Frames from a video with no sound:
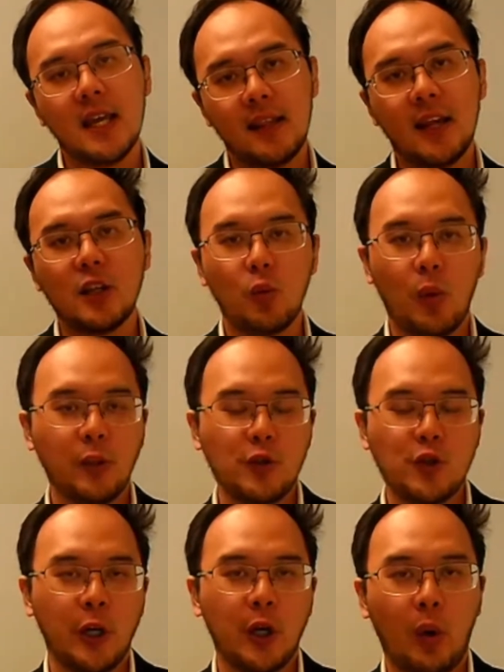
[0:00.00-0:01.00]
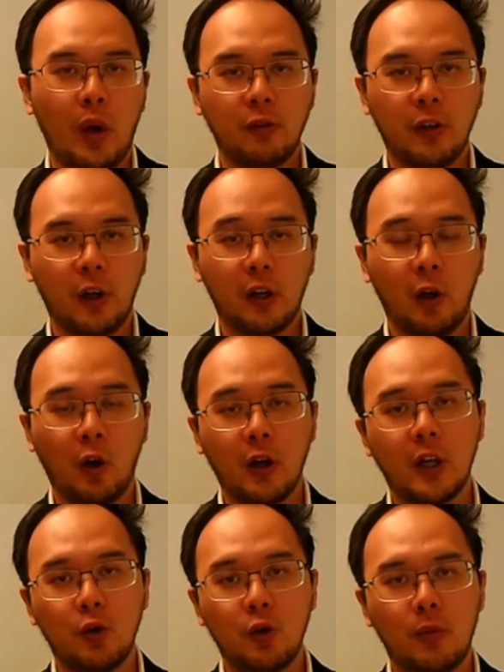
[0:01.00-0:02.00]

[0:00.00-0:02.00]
then you want to join the one with the longer queue.